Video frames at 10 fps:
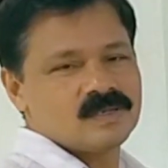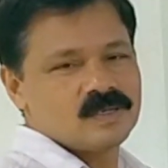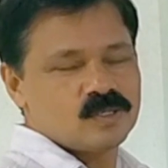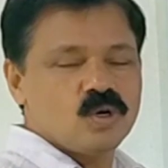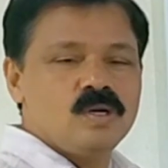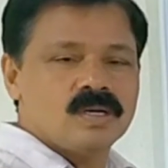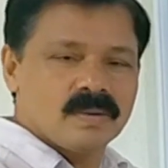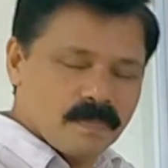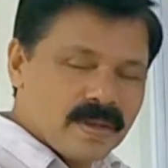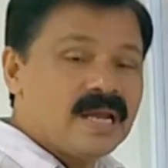should
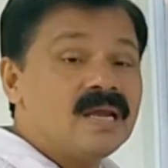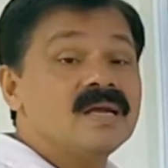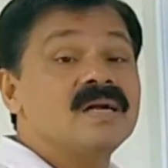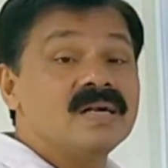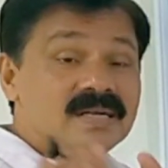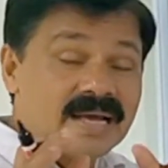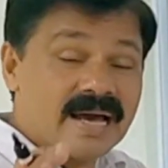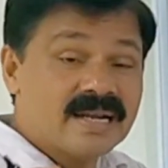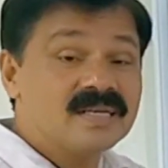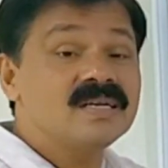pay
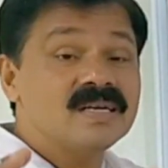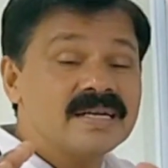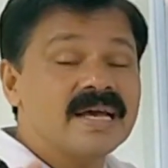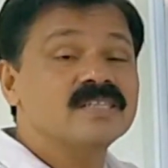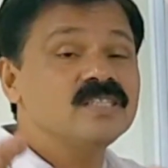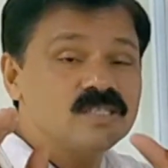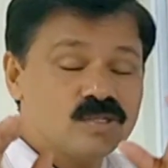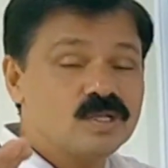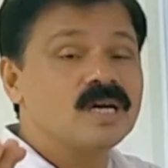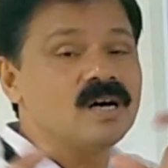direct taxes to
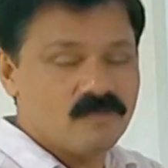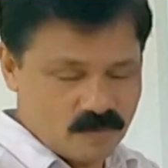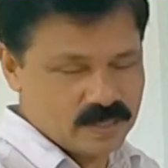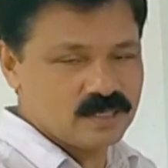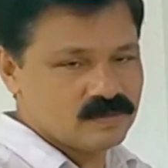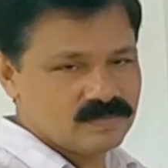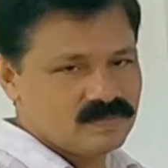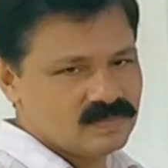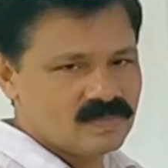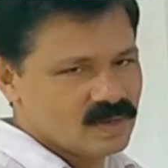the government.
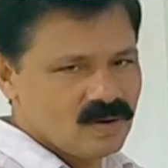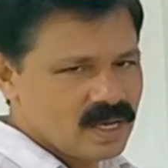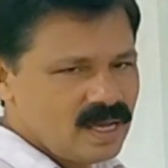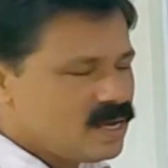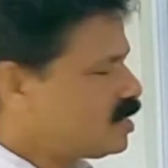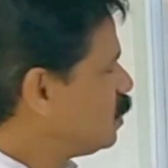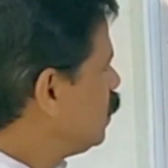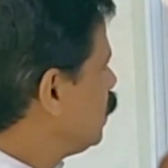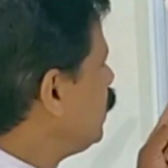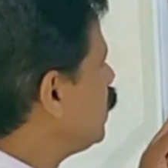Okay,
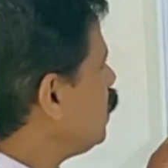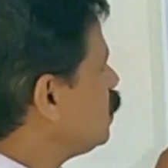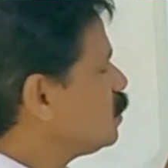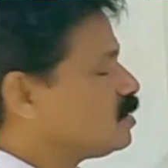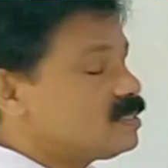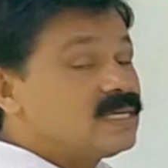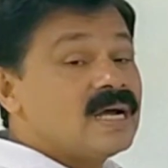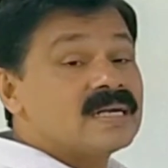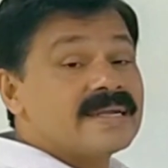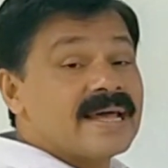here the
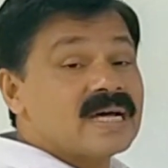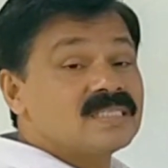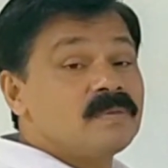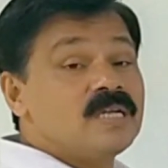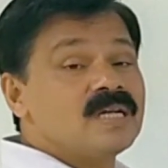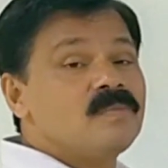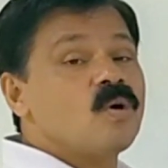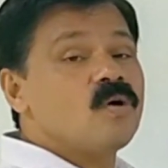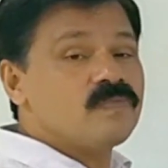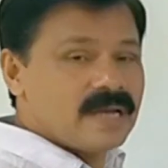taxable income
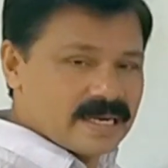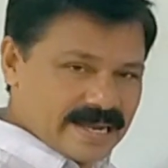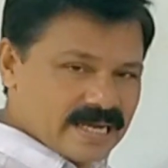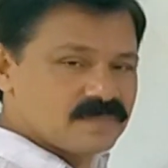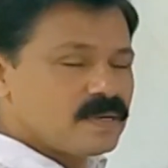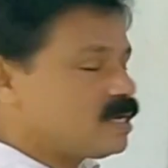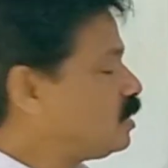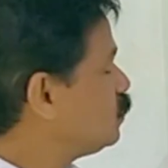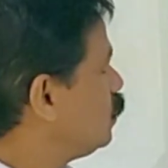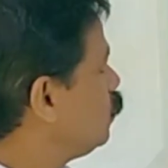of a taxpayer
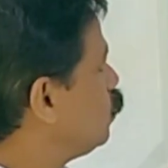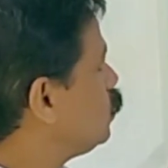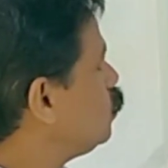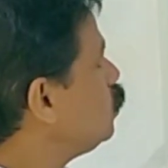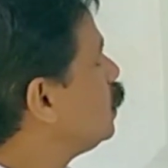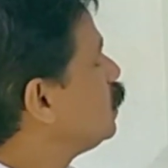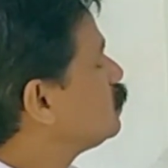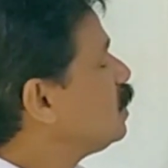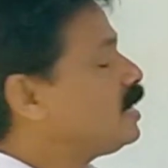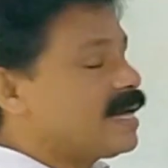is equal to
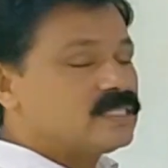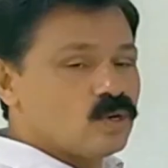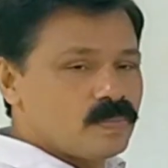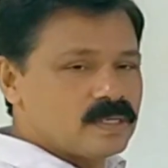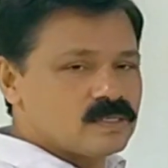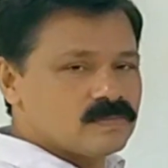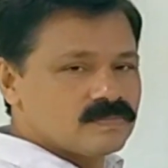3 lakhs rupees.